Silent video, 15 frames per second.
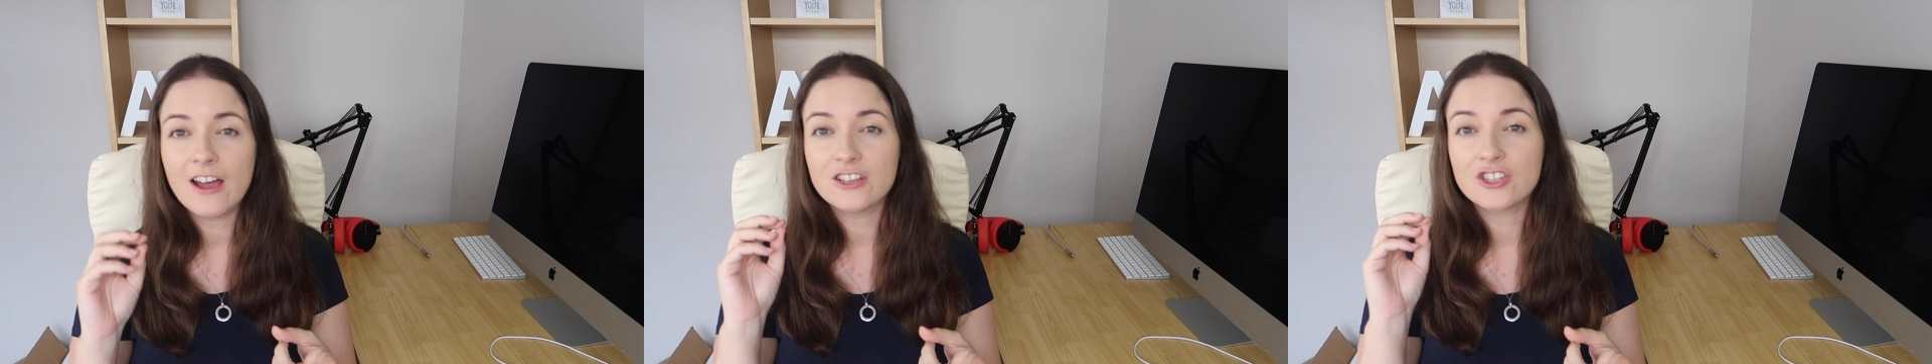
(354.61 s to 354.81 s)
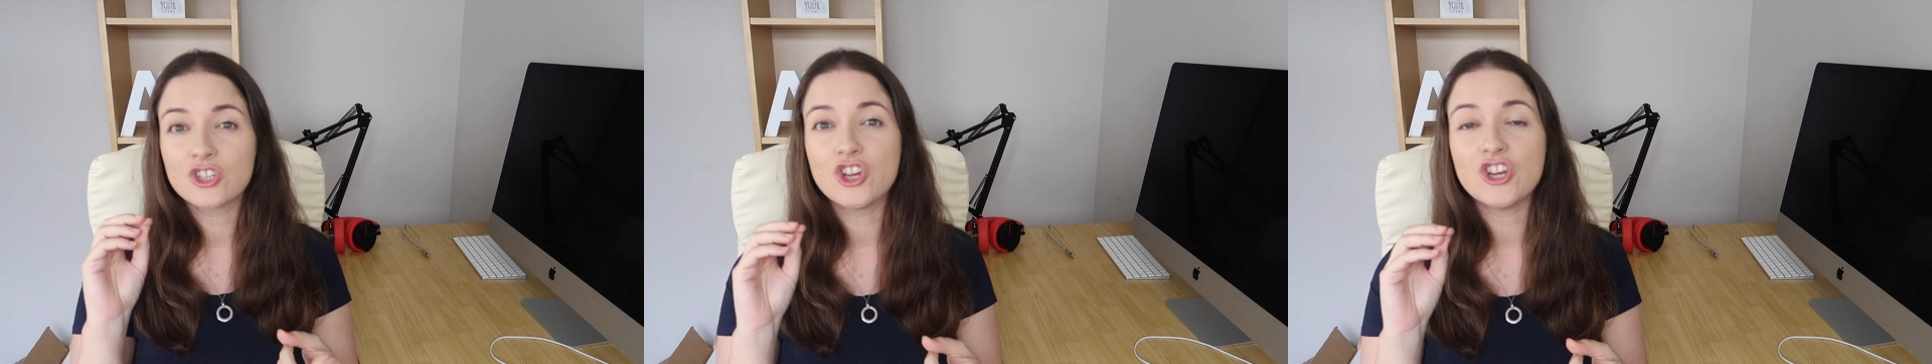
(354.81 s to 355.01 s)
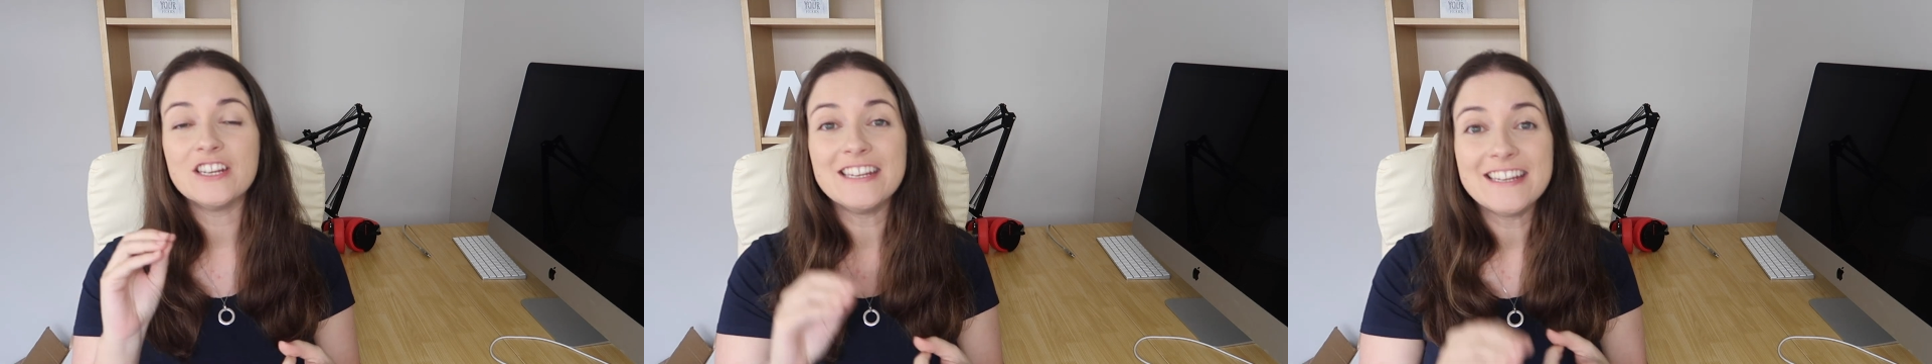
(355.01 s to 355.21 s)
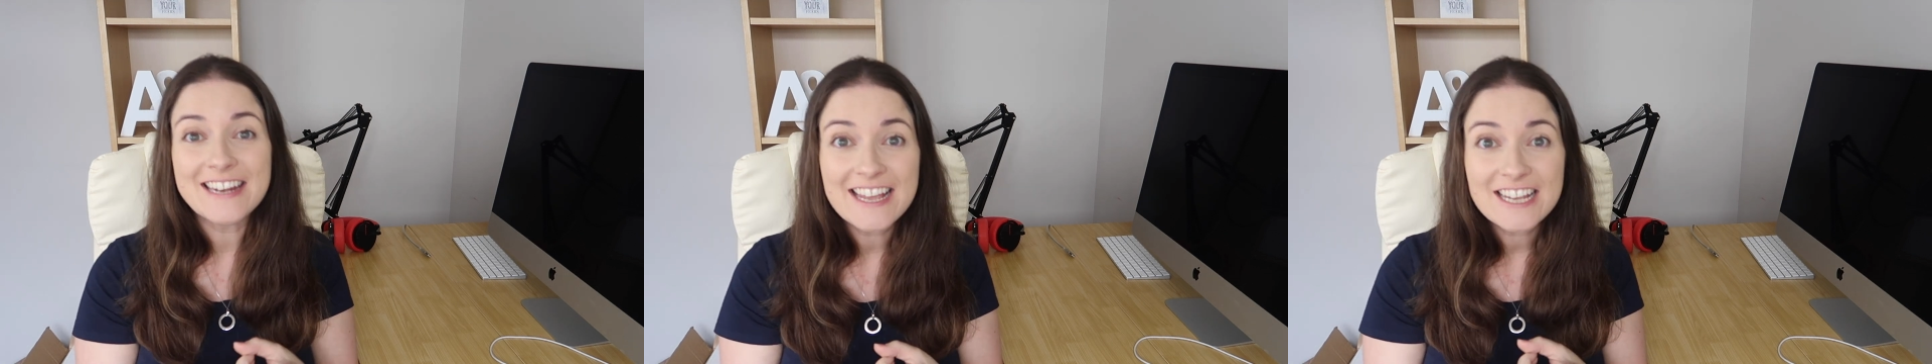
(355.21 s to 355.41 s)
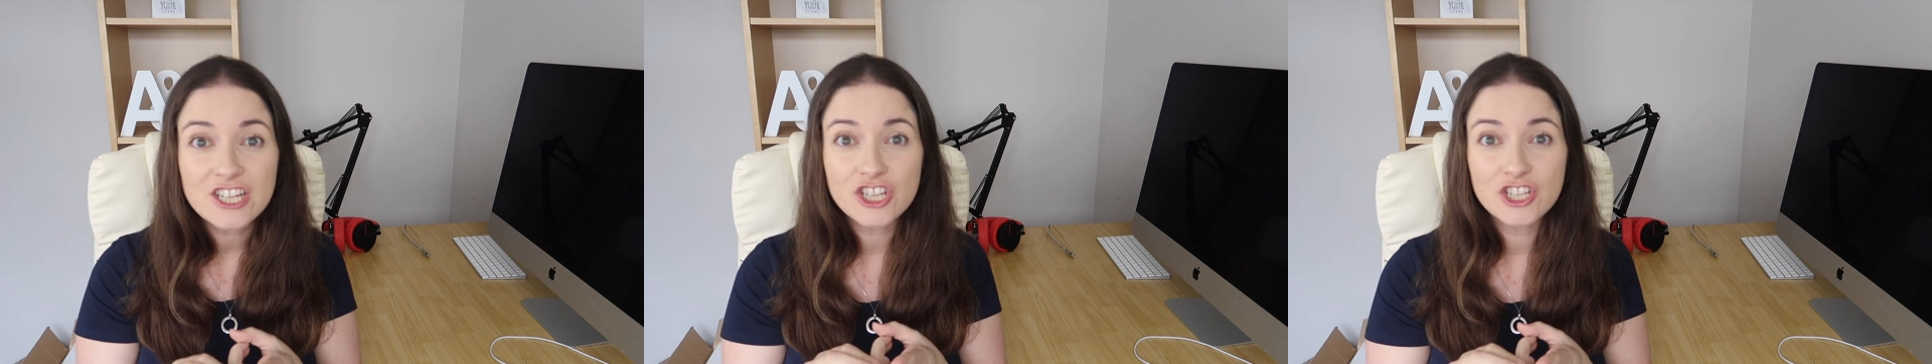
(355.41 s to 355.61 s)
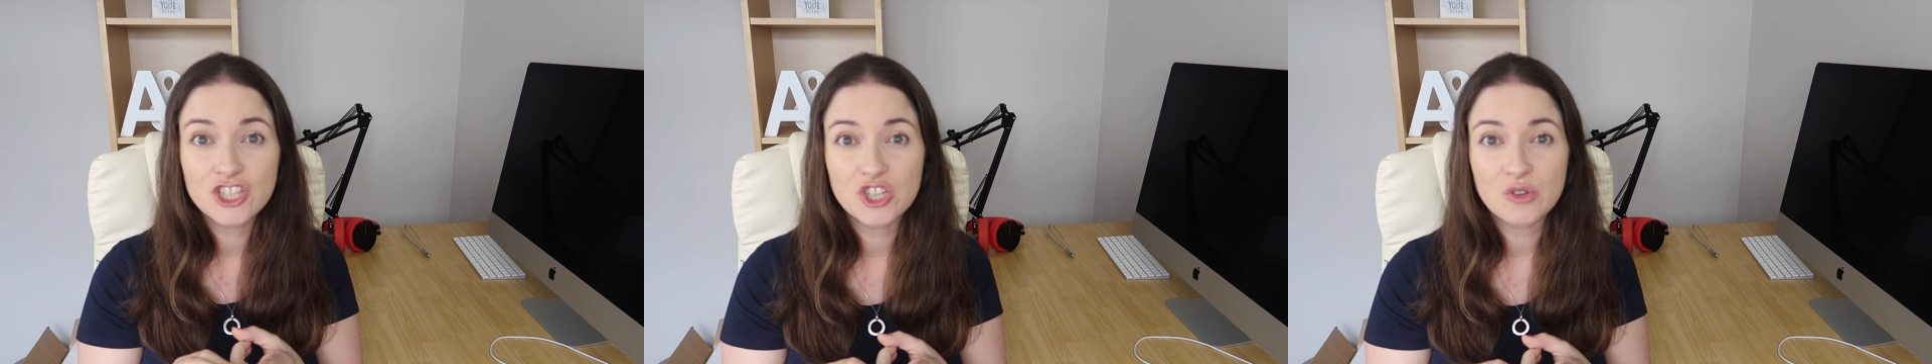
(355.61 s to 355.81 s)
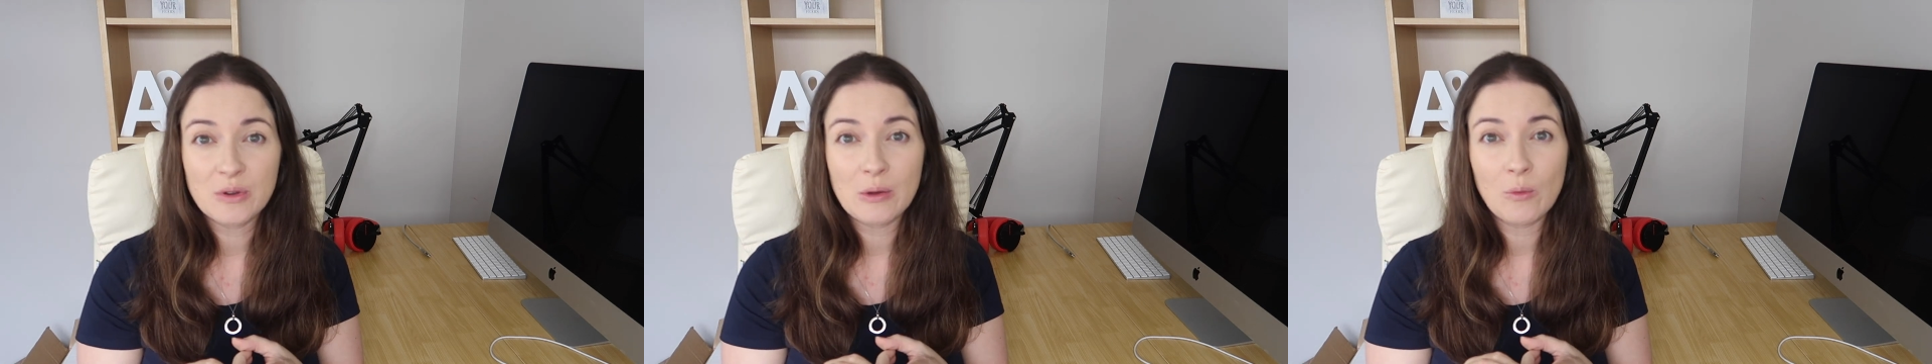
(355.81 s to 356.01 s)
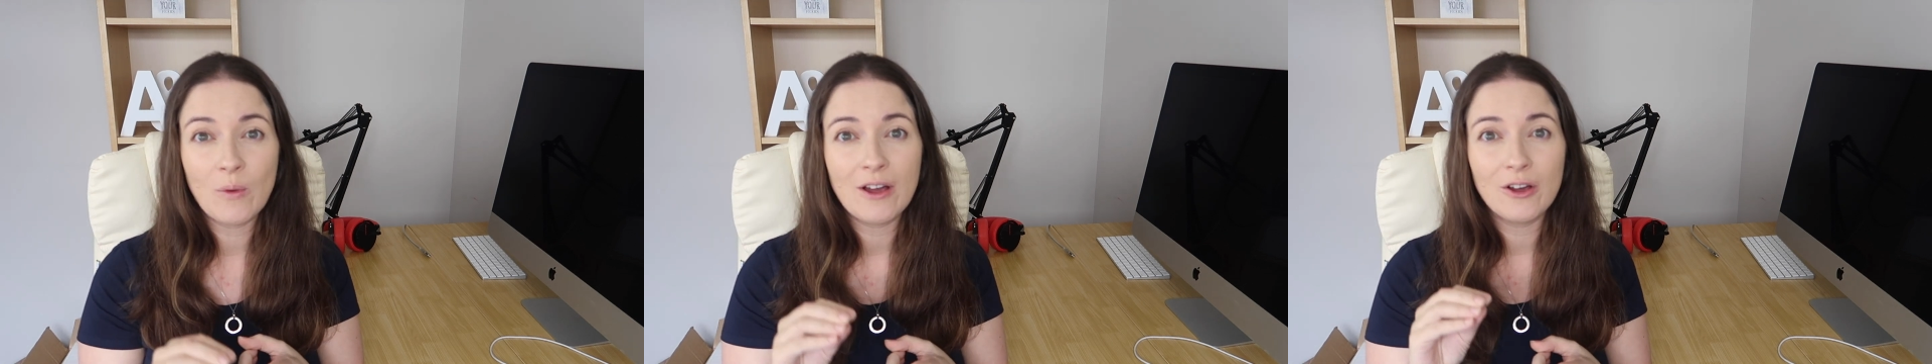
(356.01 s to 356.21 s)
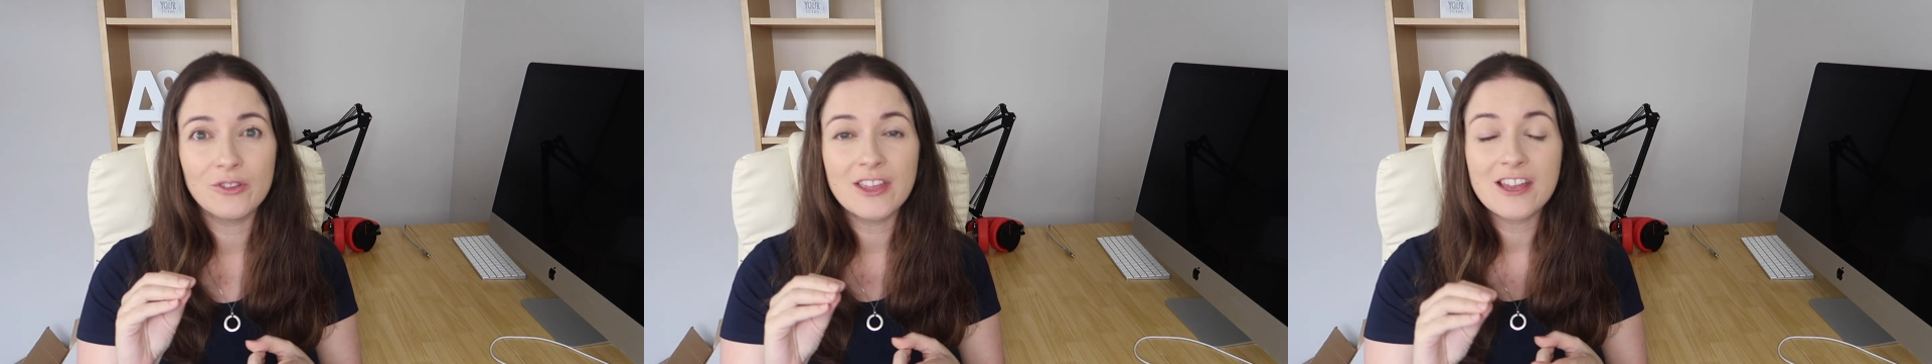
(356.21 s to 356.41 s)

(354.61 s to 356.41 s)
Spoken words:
a certain niche is doing well,